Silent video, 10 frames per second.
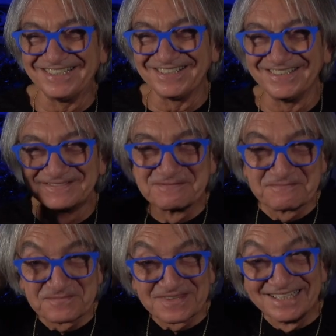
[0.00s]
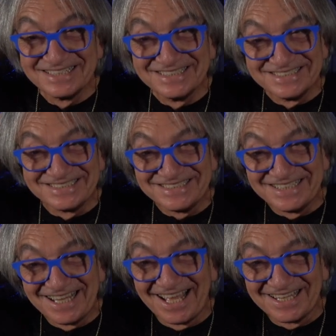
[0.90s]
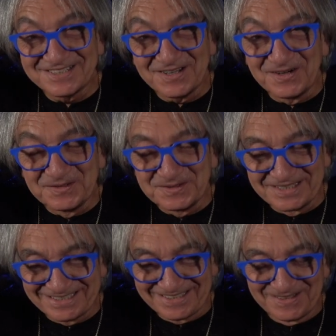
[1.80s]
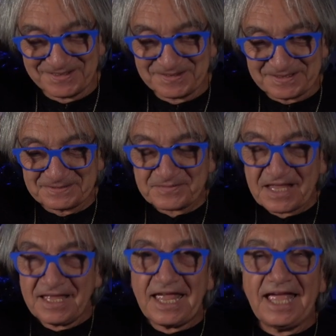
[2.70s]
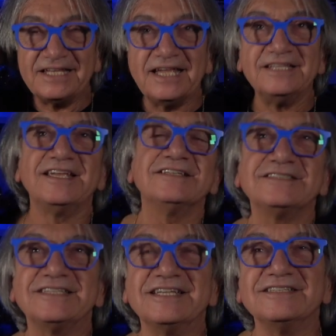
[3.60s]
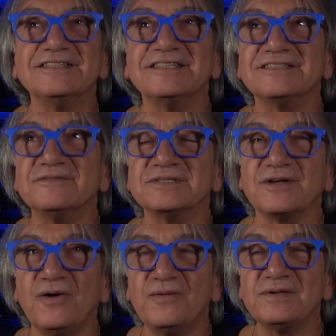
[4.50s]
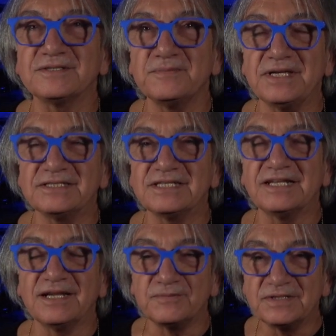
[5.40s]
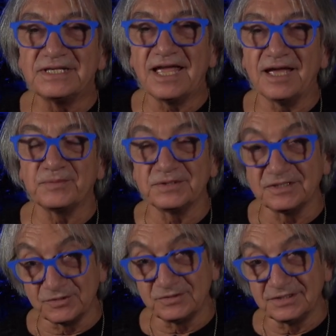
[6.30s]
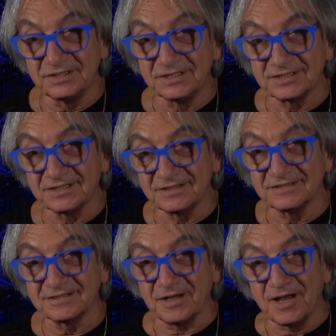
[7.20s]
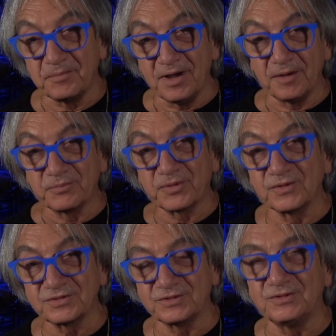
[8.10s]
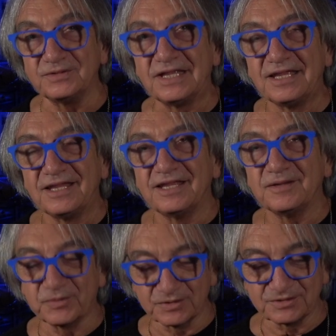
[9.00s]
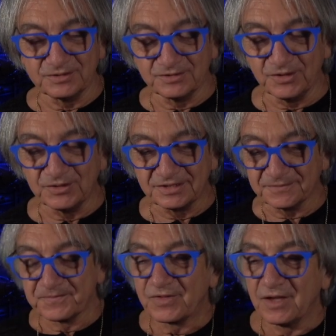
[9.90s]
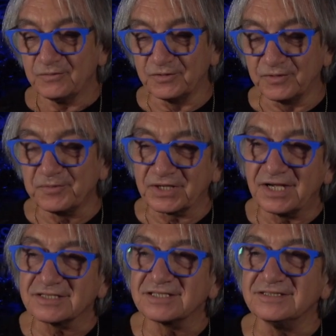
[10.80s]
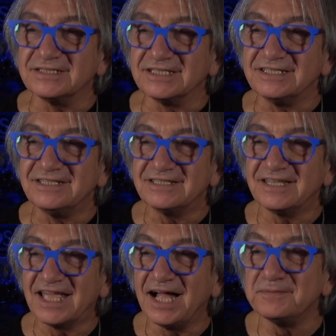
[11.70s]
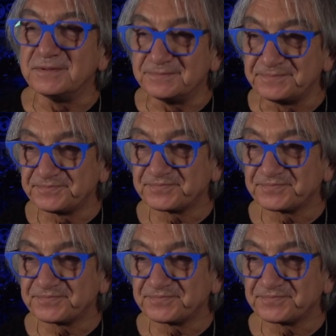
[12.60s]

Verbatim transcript: you know, Nice, yeah. always, always. And and the other thing that was always amazing, and I'm really happy that you did this. And this is a, a personal, personal notice. When Repercussion did the album